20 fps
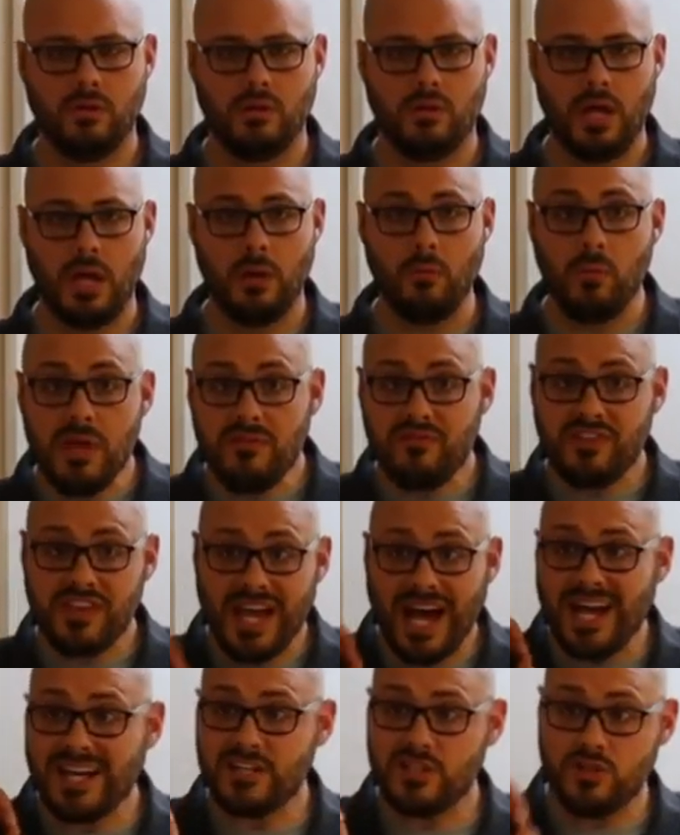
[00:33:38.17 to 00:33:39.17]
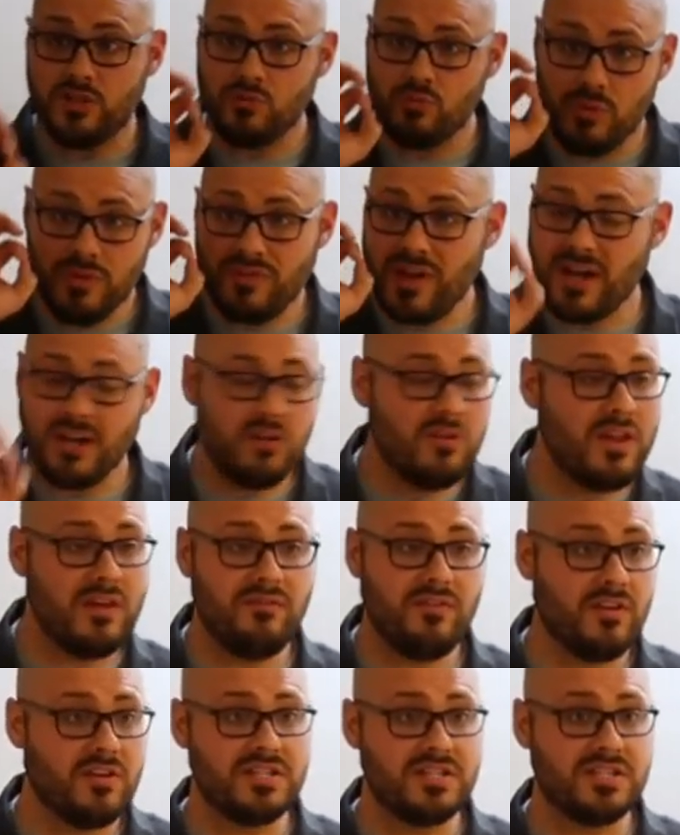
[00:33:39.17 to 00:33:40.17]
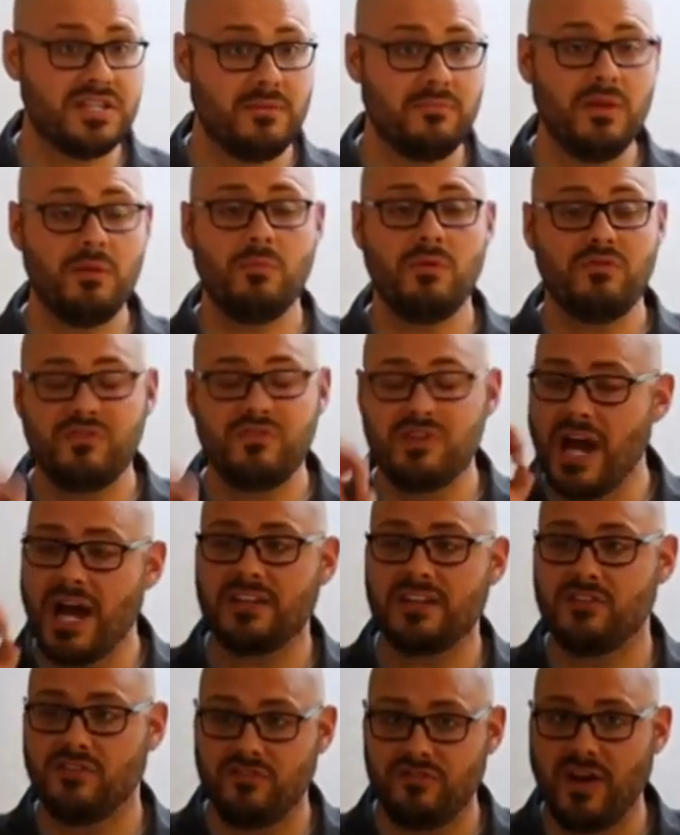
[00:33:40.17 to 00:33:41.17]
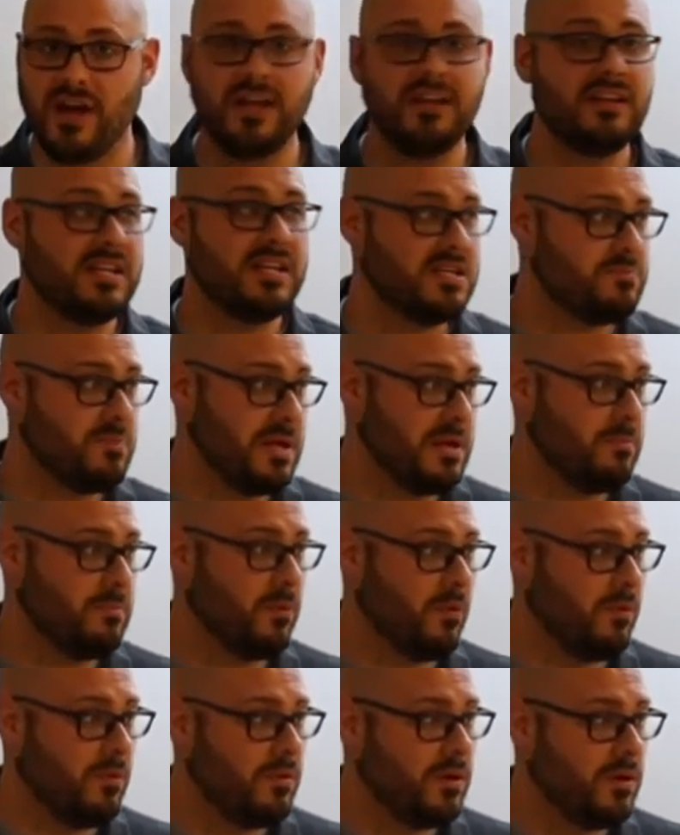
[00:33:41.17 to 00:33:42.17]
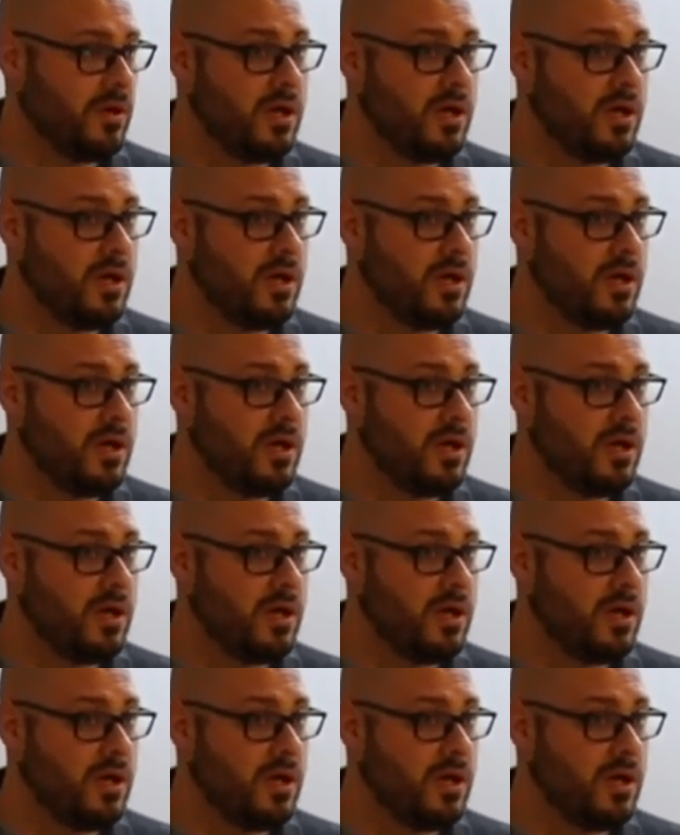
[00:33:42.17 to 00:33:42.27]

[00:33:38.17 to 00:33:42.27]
And we've got to, we've got to do that very same thing. We've got to find these people.